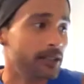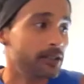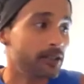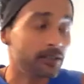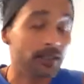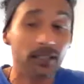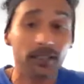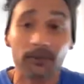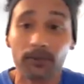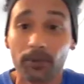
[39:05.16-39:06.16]
and you understand the
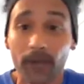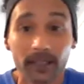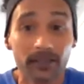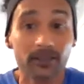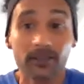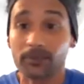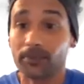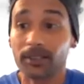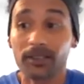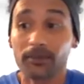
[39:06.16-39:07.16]
different practices,
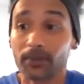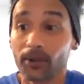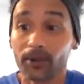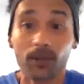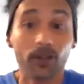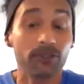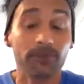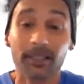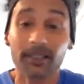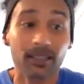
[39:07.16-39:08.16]
breathing protocols,
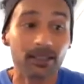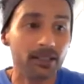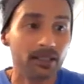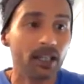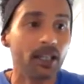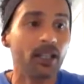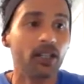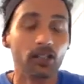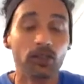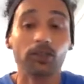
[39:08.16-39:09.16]
meditation,
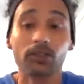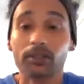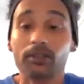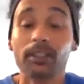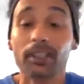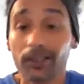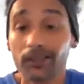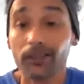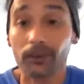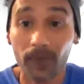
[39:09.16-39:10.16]
you're literally
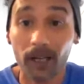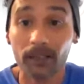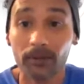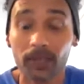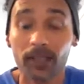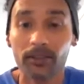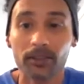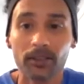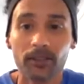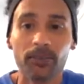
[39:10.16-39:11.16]
heal your body by
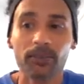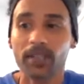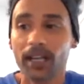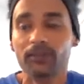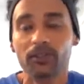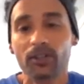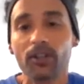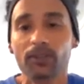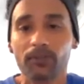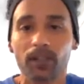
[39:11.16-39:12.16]
yourself, but you have to
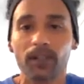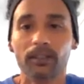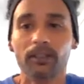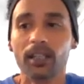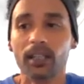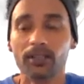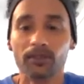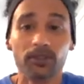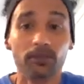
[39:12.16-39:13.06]
know your body. So it's